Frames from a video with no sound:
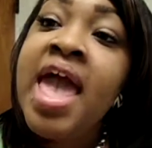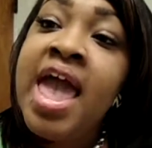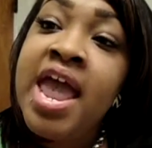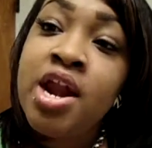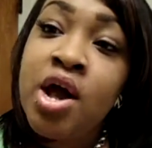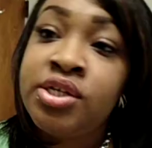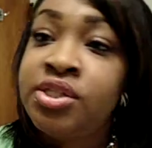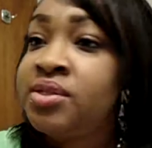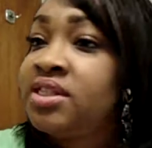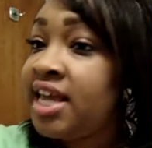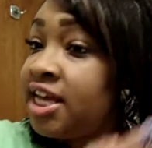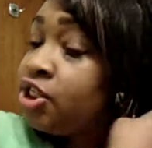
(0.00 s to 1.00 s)
And also
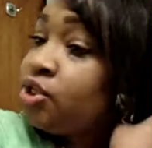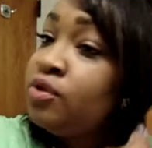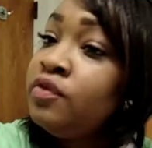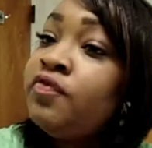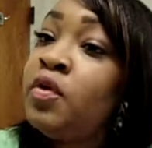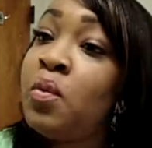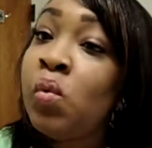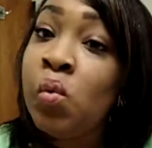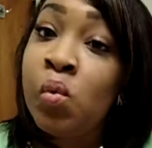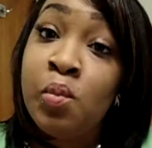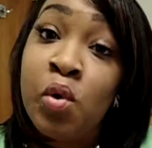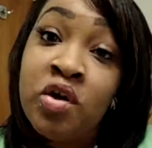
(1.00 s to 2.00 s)
stay tuned for
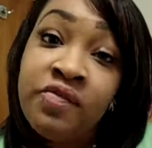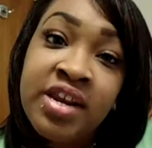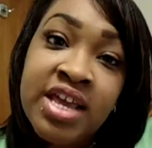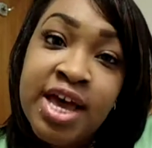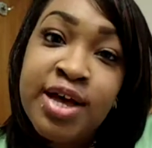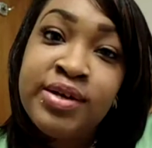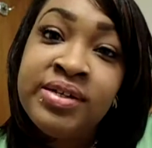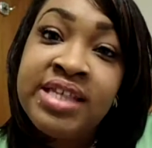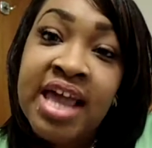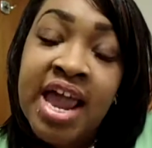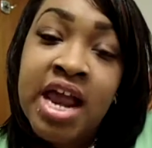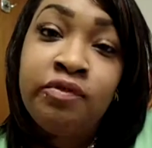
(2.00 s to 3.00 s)
more videos
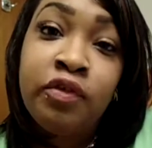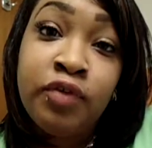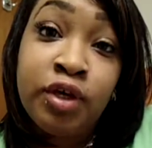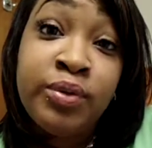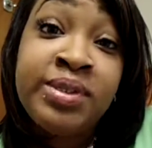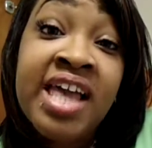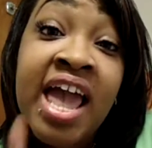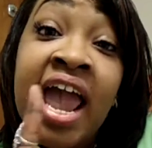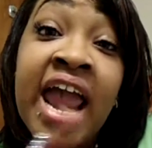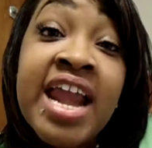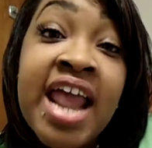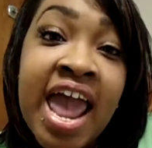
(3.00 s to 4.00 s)
and reviews
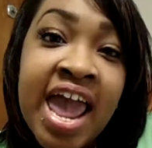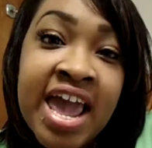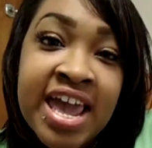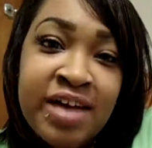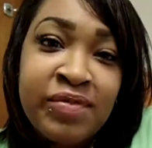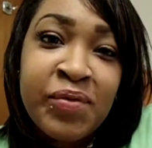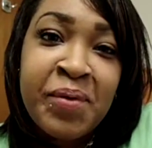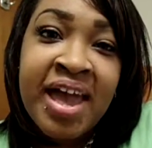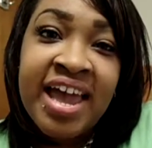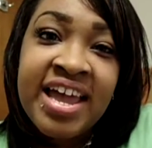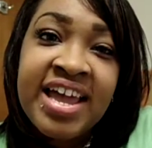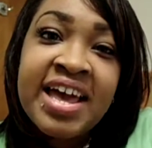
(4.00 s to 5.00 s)
and a
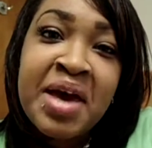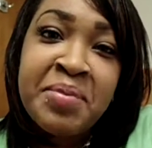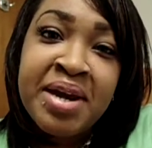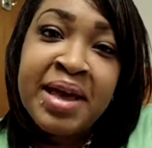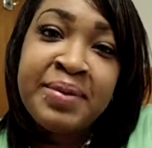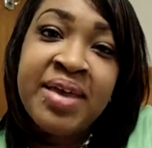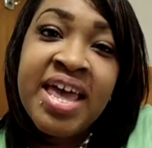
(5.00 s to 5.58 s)
giveaway coming up.